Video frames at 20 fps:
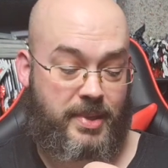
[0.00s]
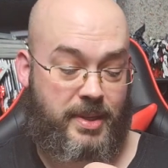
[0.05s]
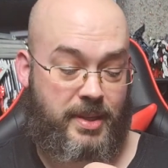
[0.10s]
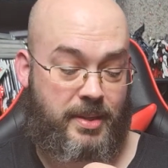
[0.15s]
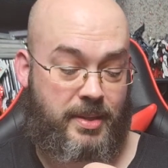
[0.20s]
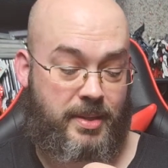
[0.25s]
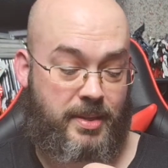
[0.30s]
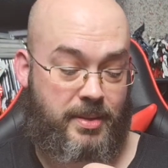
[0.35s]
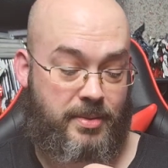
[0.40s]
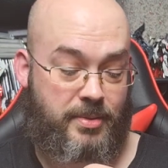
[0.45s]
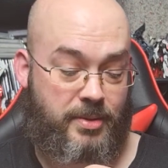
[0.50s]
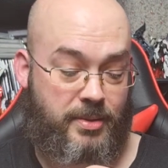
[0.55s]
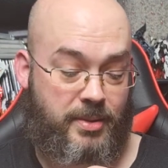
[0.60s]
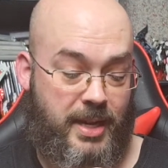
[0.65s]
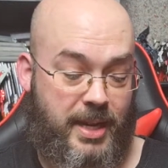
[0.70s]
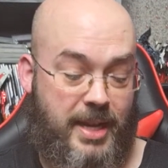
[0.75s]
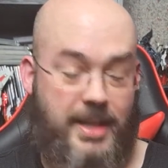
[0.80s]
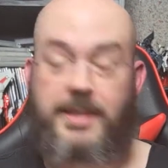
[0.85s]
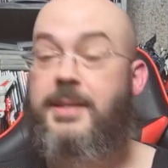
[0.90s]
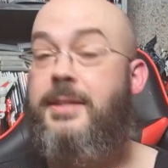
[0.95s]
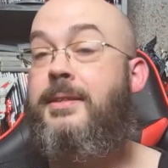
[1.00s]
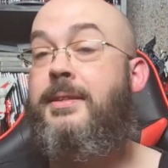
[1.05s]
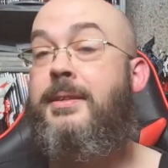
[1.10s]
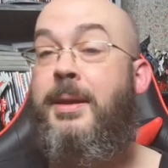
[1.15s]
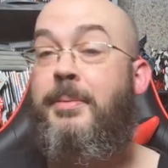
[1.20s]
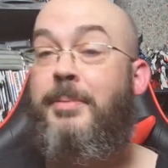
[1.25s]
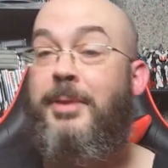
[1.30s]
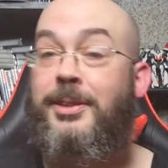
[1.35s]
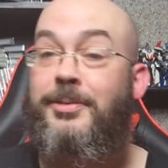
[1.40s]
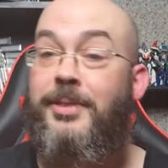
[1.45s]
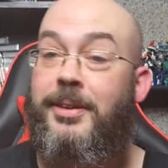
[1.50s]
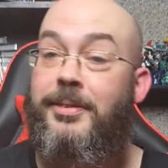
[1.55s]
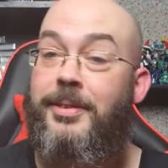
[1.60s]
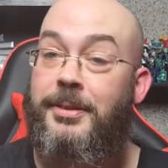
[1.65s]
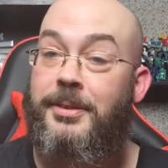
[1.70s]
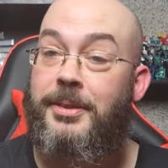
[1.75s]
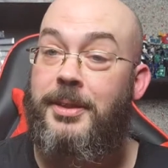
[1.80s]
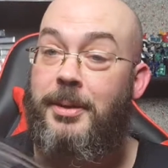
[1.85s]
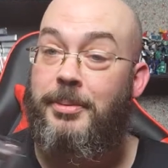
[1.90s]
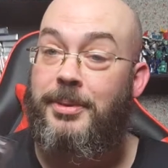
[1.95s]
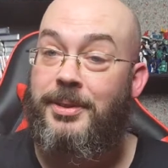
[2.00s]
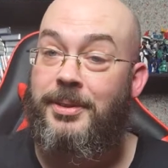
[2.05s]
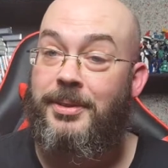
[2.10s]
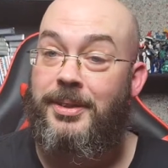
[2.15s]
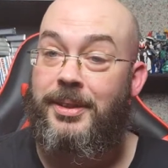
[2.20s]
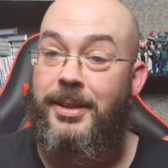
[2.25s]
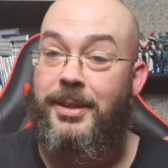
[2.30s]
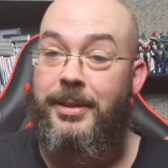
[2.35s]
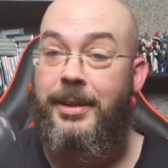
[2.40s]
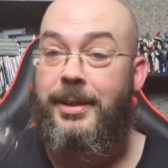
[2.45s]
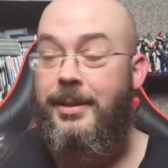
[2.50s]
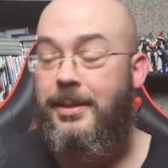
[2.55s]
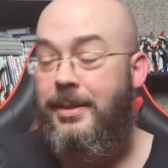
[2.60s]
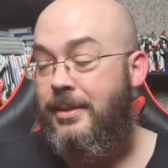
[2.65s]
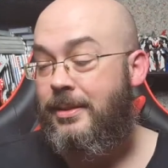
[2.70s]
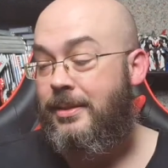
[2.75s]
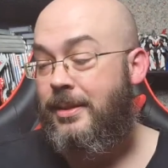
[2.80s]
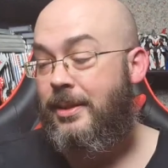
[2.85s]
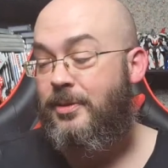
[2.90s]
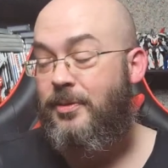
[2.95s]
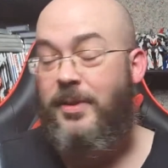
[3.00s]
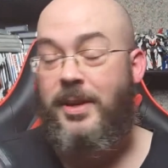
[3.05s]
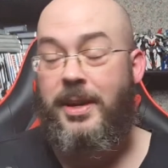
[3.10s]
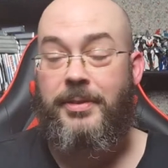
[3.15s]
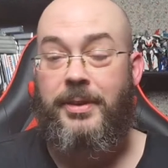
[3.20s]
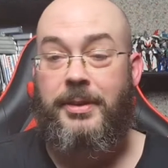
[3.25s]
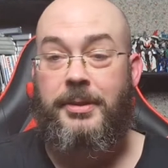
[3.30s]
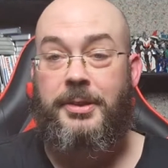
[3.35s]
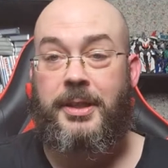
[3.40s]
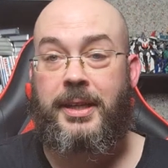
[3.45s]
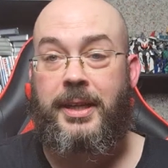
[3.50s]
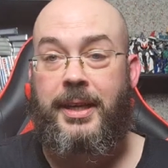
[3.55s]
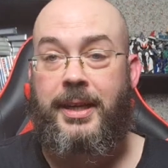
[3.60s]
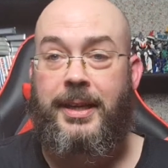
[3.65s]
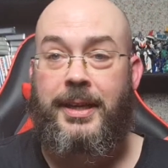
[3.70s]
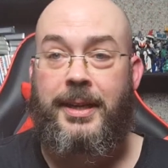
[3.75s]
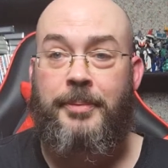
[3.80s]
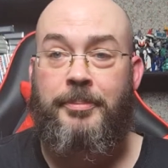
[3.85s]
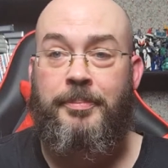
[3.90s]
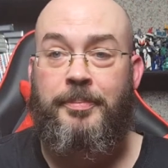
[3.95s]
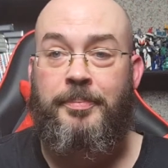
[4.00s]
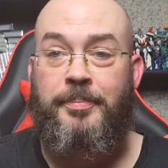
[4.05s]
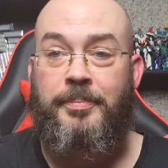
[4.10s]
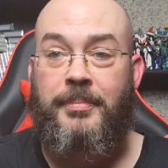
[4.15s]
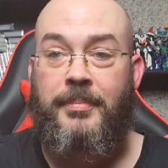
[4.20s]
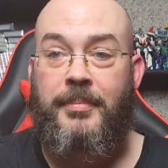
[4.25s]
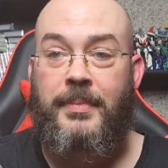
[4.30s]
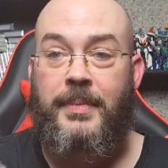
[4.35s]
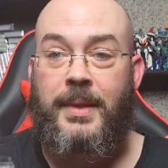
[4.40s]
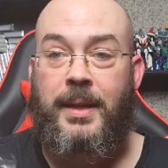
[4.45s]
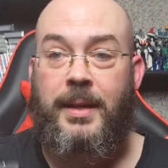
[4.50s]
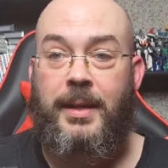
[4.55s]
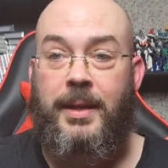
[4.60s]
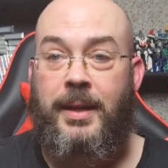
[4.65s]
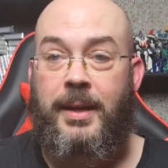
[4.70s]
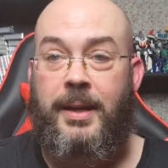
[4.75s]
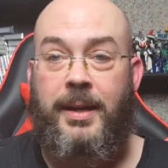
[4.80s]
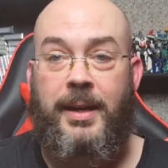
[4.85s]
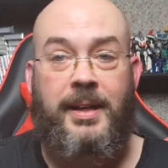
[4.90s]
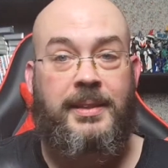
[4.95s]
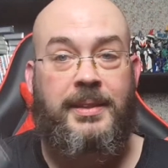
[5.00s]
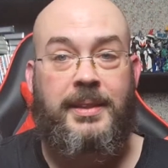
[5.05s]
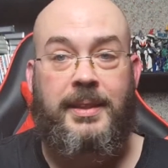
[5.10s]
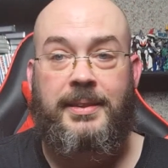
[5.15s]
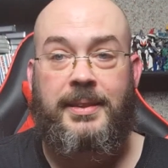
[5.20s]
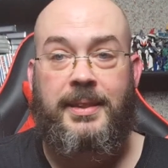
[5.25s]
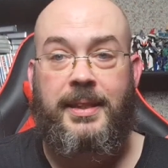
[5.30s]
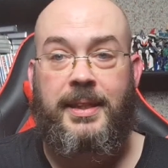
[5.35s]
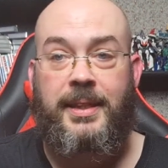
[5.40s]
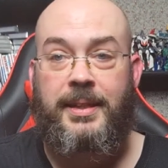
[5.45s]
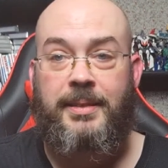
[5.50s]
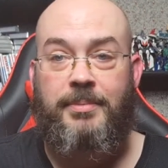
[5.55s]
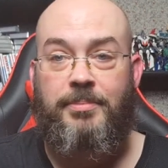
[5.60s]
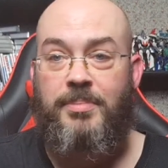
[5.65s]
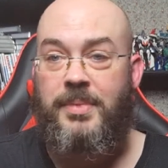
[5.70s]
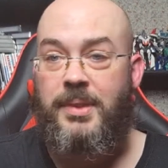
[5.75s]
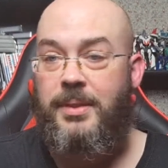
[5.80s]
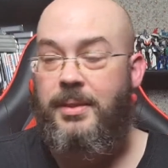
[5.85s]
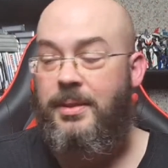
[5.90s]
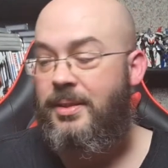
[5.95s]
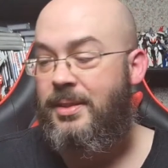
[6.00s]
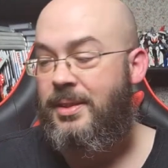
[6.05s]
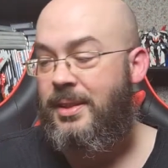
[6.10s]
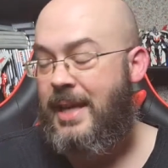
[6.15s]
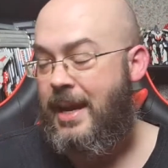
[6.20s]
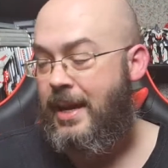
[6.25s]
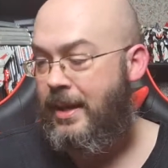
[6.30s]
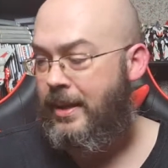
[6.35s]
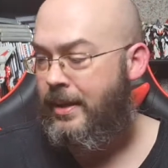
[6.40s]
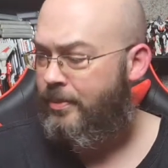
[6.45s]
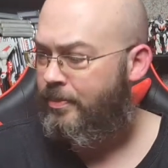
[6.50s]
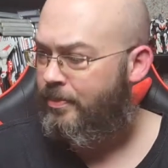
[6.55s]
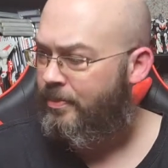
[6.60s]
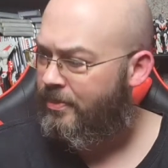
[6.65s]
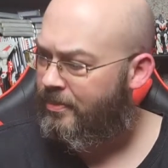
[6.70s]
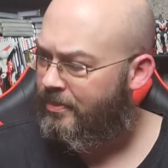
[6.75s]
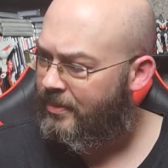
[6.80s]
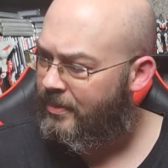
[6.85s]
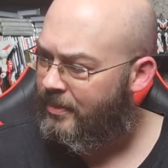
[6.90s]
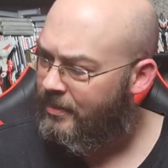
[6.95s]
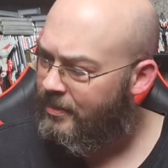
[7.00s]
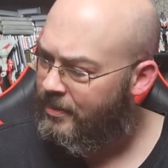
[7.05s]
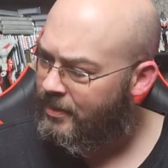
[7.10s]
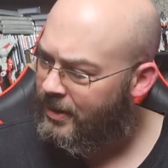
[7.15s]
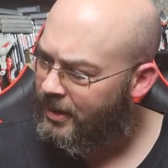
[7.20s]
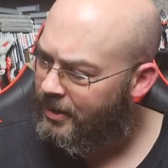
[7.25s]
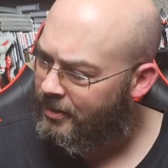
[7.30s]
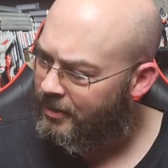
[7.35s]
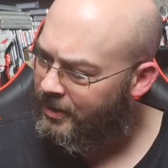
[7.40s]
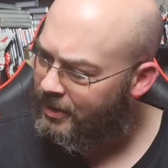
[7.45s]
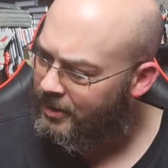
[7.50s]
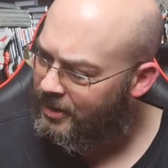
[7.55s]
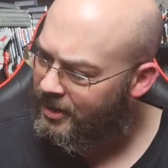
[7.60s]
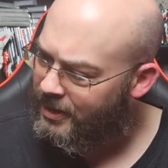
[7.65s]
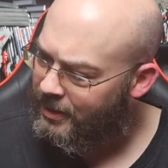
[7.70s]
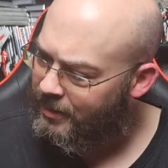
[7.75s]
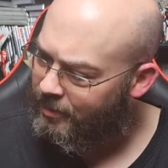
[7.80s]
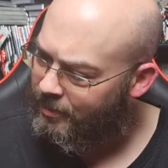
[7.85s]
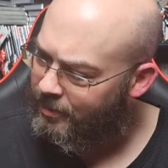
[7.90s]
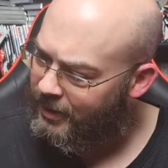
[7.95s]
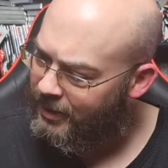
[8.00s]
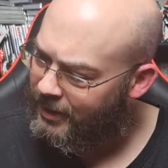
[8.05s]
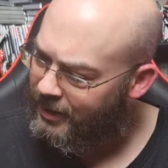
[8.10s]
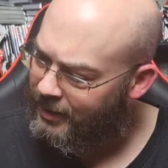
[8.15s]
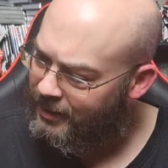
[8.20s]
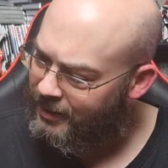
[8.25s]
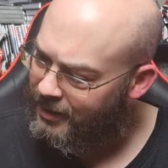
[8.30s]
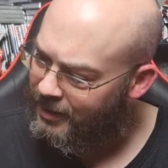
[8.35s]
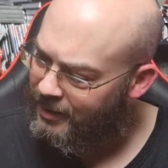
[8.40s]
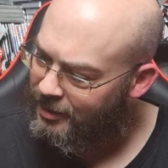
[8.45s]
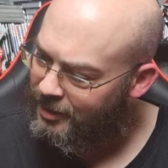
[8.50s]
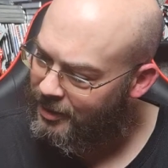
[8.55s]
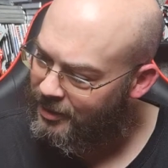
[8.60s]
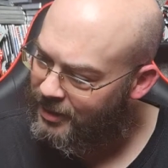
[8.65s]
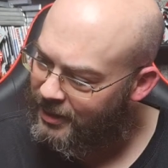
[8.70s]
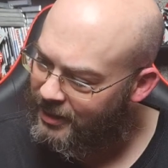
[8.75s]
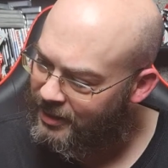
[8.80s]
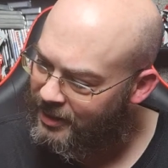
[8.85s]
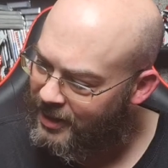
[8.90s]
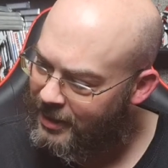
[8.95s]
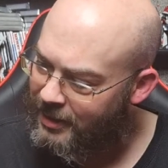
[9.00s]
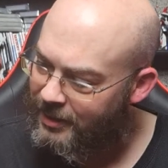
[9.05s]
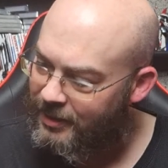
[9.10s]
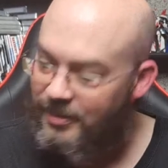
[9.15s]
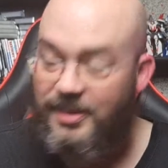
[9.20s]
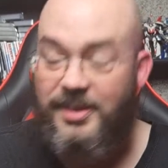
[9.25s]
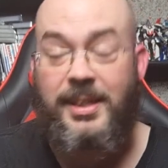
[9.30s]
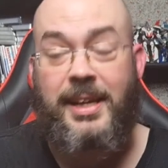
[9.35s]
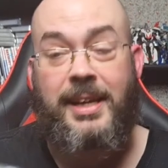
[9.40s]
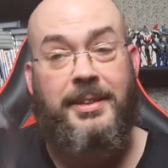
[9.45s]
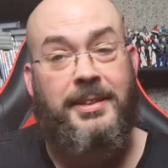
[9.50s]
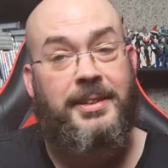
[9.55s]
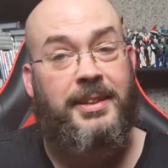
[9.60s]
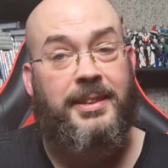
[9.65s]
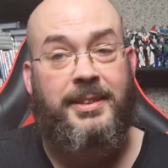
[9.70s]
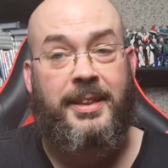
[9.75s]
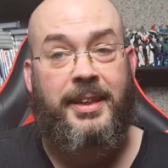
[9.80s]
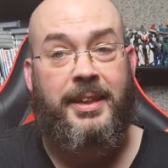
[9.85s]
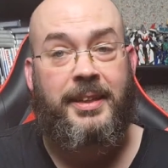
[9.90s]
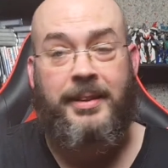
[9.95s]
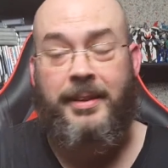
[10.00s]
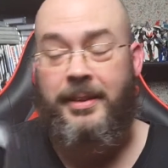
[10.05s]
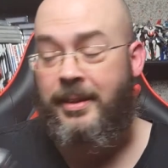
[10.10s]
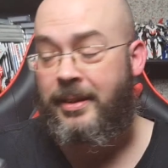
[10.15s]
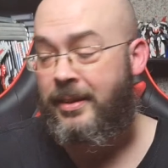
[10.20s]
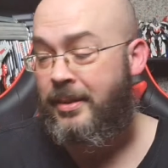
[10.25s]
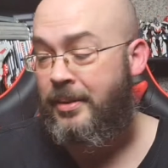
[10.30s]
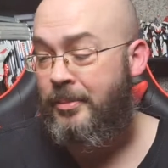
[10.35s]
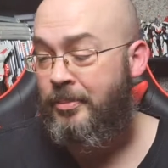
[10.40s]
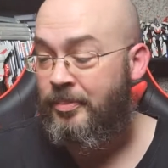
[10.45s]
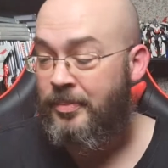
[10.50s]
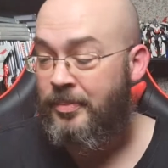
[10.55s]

It does not. Yes, it's an MX500. I was going to tell that. So it's 500 gig SSD. SATA, which one it is? It just says SATA 6 gig. There you go.